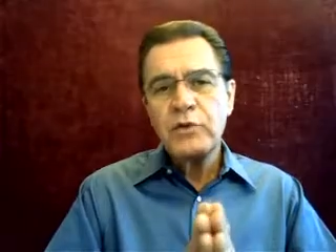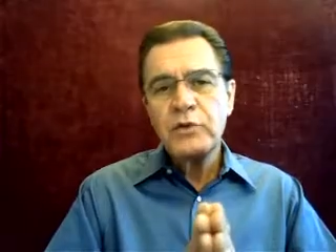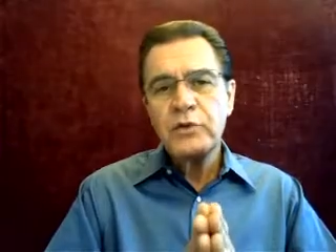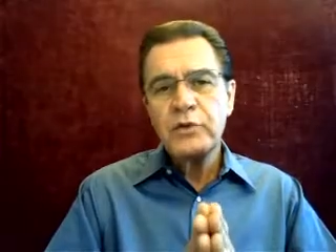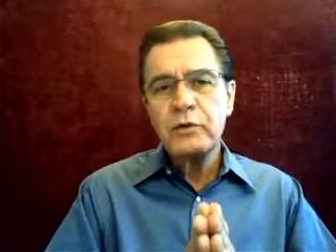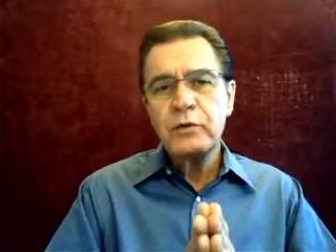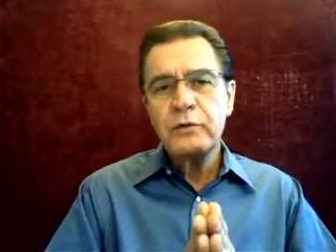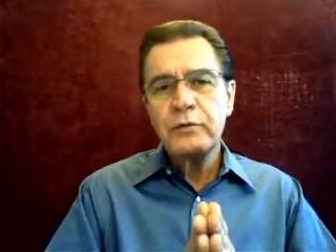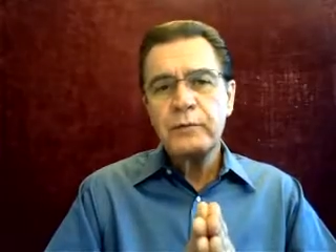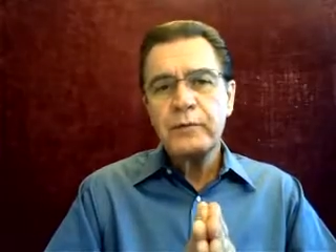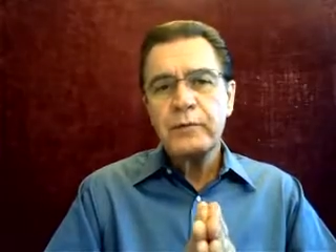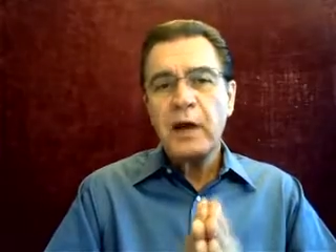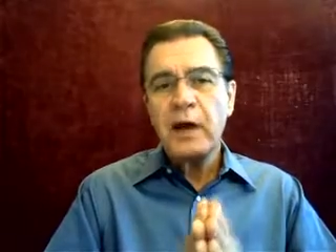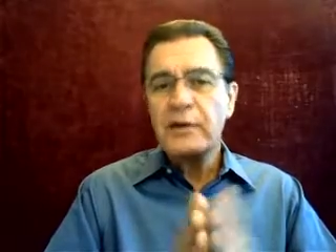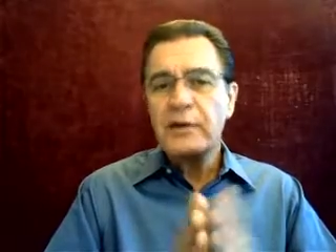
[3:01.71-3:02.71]
you've
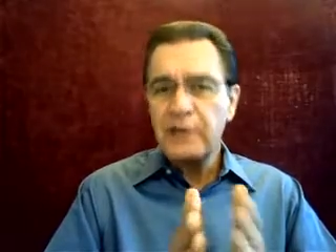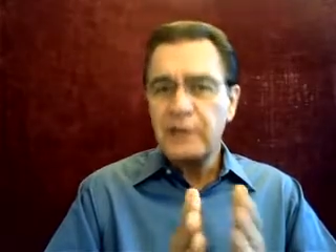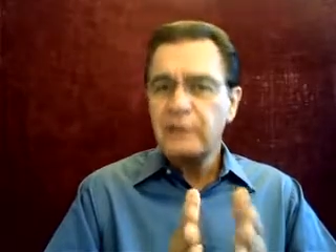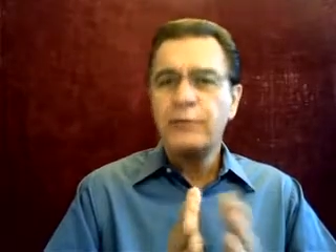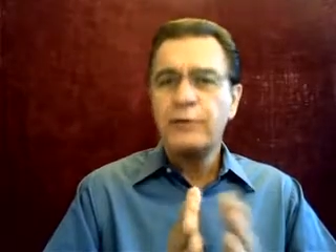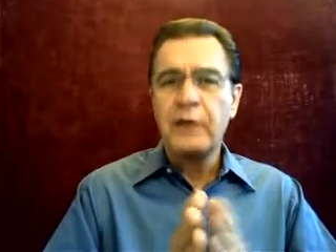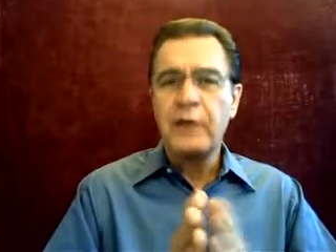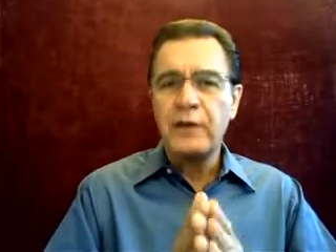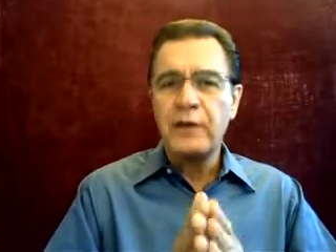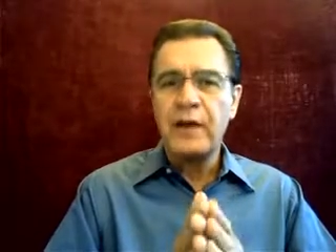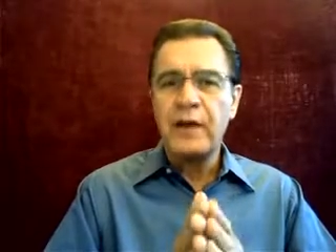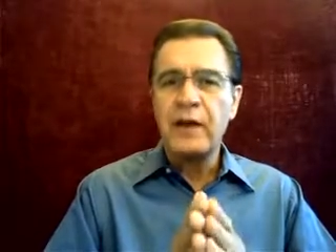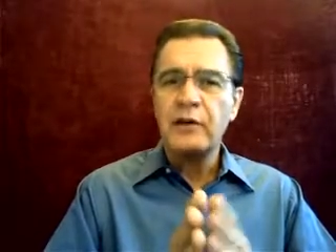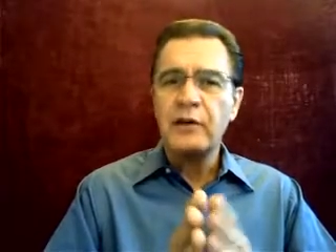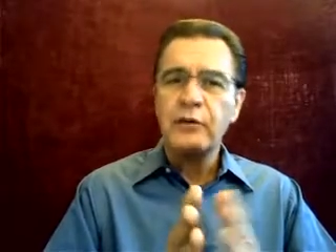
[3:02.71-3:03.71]
identified that
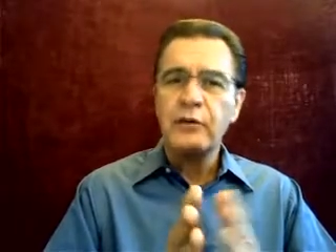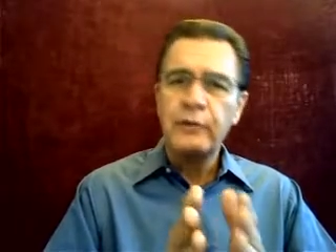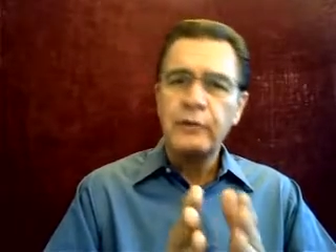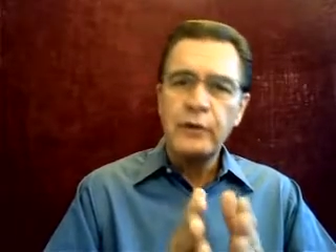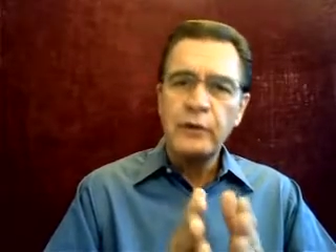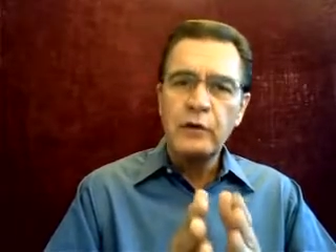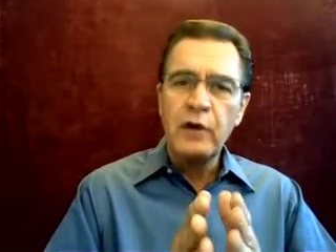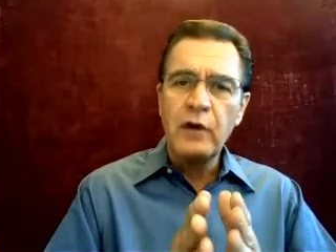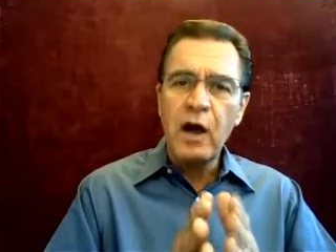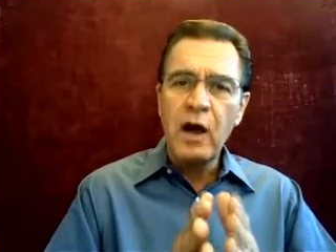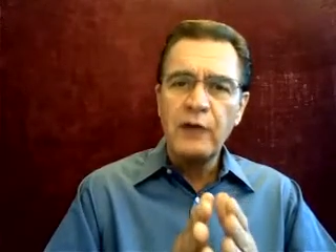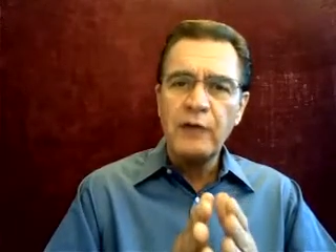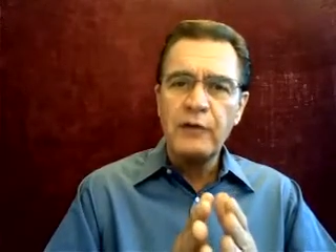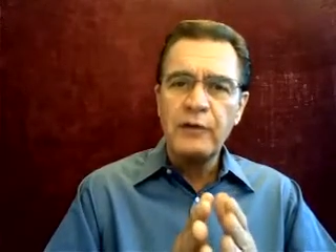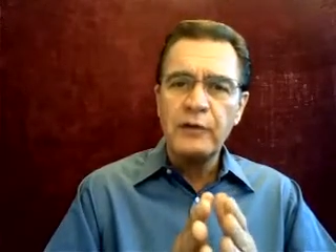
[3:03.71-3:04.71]
and you feel
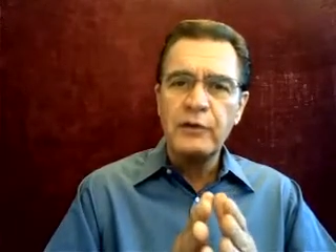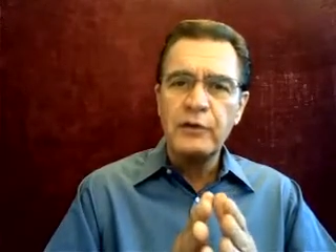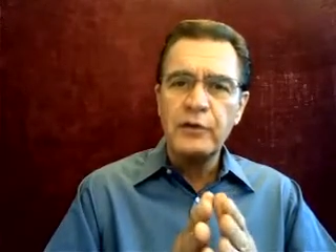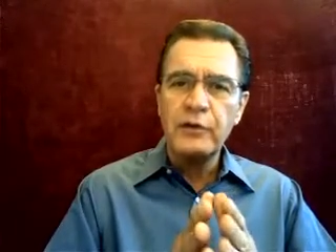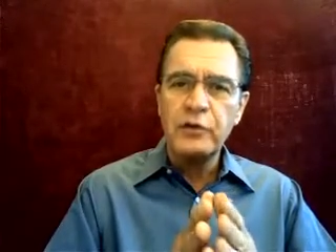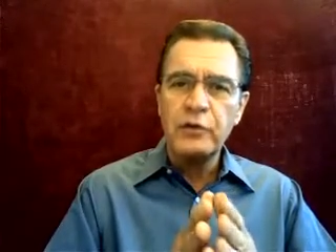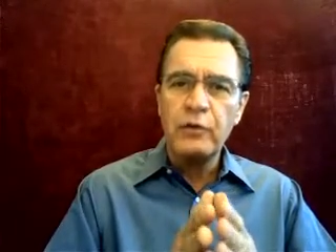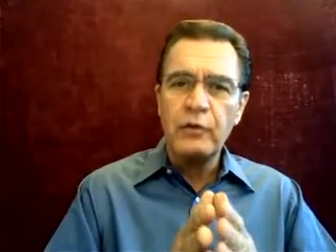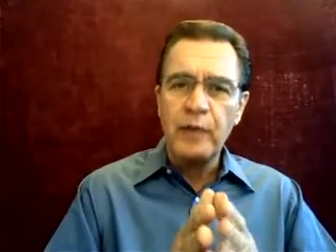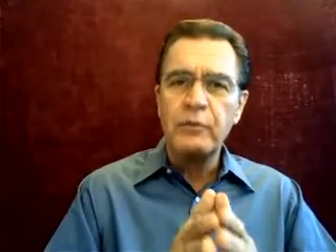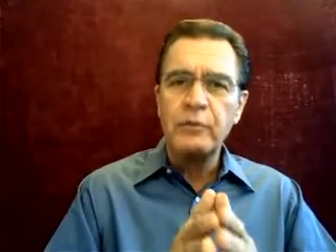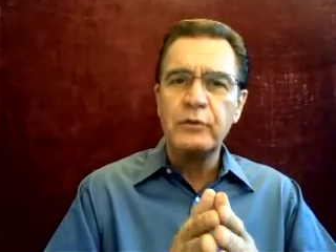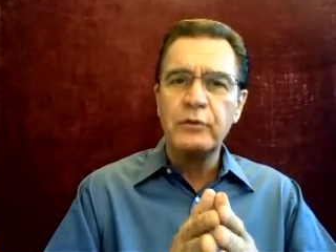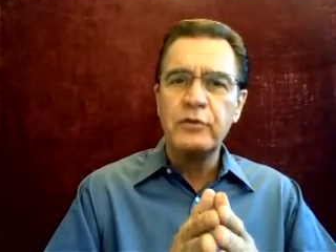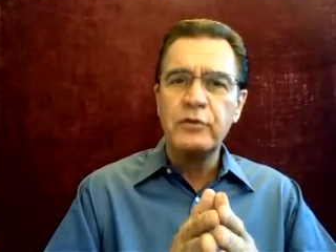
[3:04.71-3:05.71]
confident that you're able
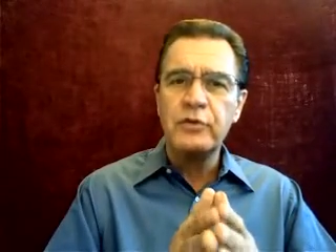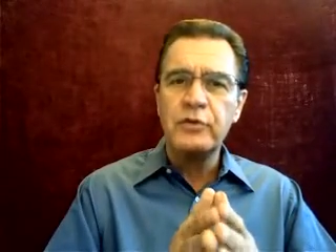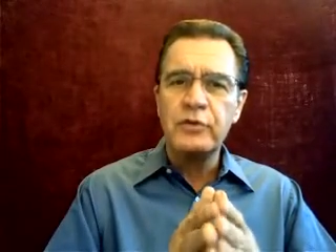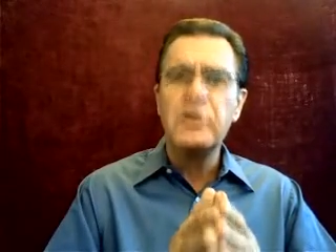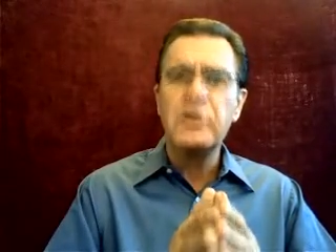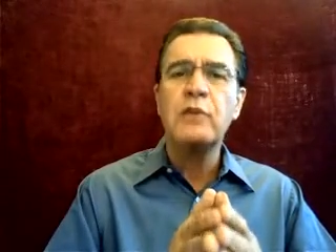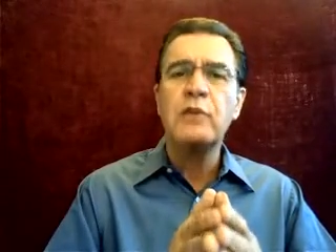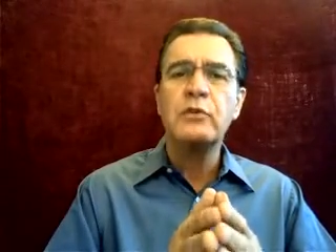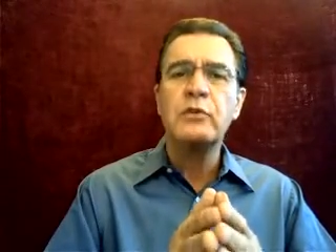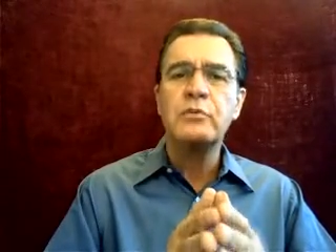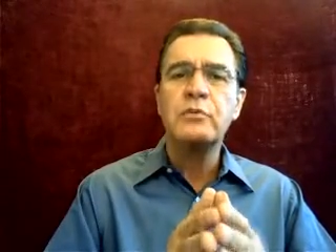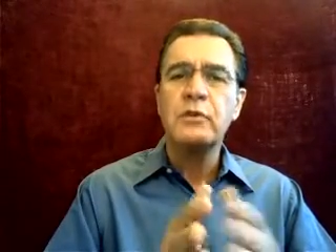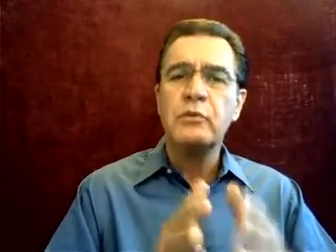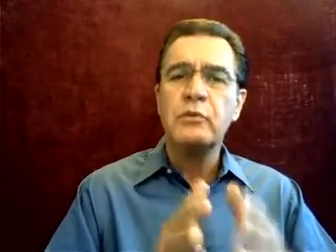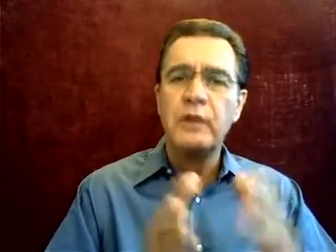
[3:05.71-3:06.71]
to distinguish
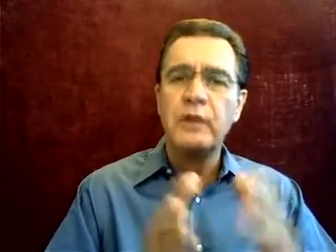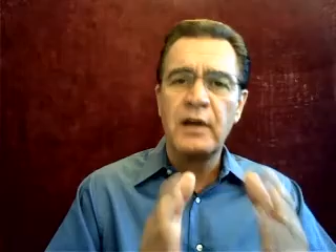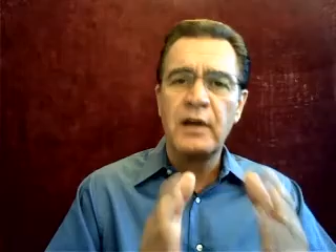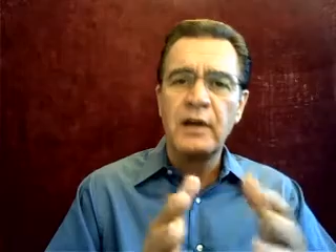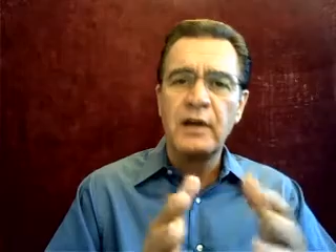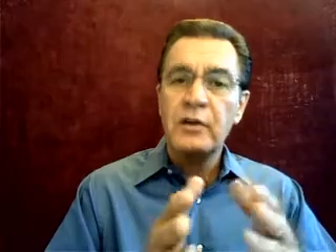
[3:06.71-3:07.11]
between a